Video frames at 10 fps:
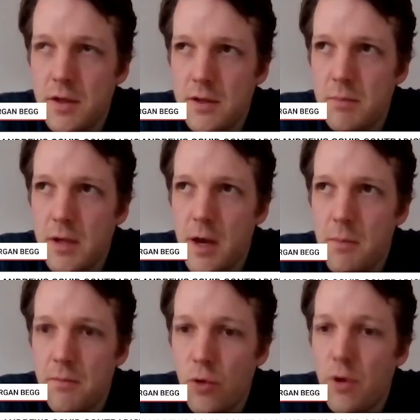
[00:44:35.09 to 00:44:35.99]
It's
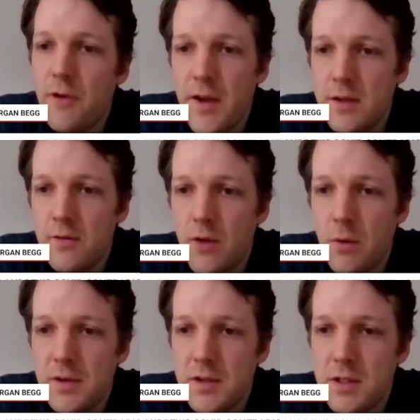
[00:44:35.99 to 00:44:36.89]
become a more effective
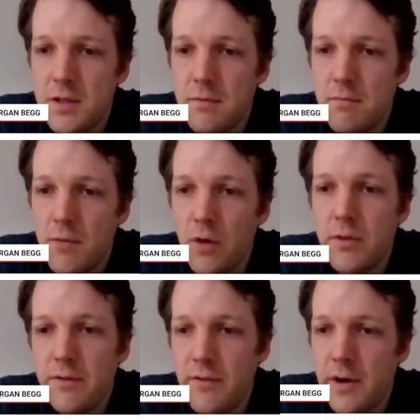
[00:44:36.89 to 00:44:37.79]
opposition
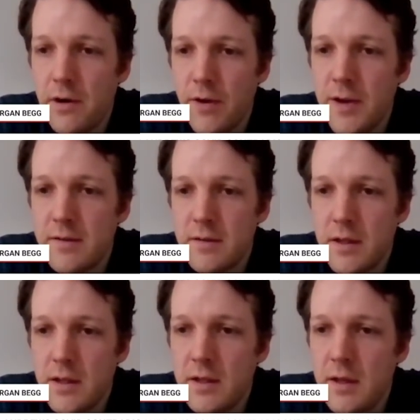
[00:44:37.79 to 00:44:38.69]
only very
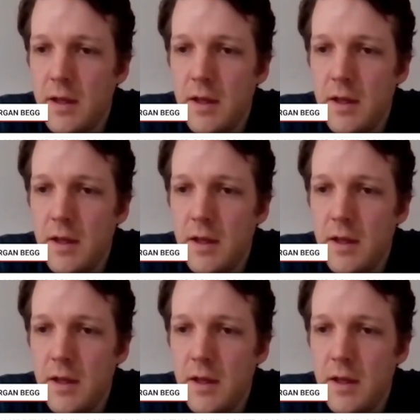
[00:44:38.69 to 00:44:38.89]
recently.